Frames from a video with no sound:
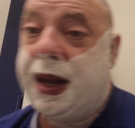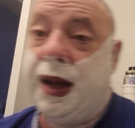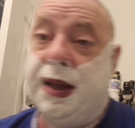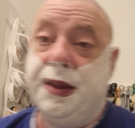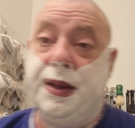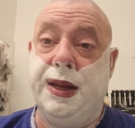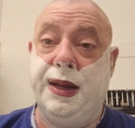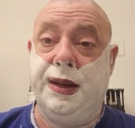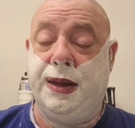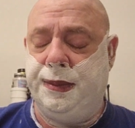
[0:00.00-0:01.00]
on
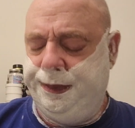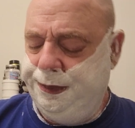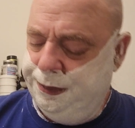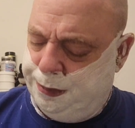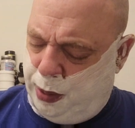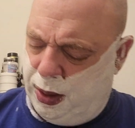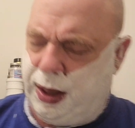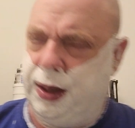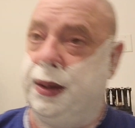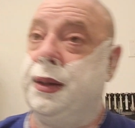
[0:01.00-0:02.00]
the
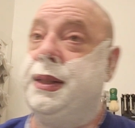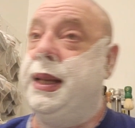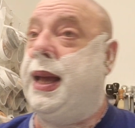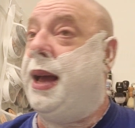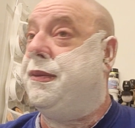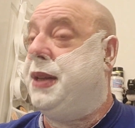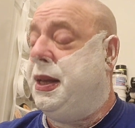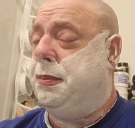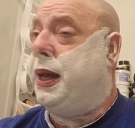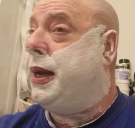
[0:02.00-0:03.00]
Parker half
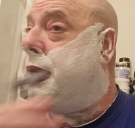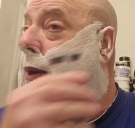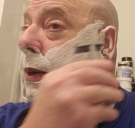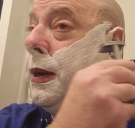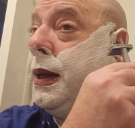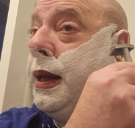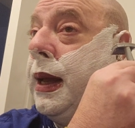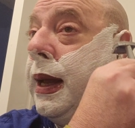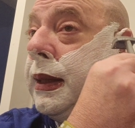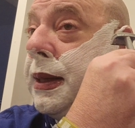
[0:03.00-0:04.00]
DE blade.
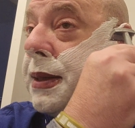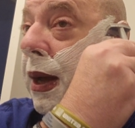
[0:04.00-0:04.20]
And let's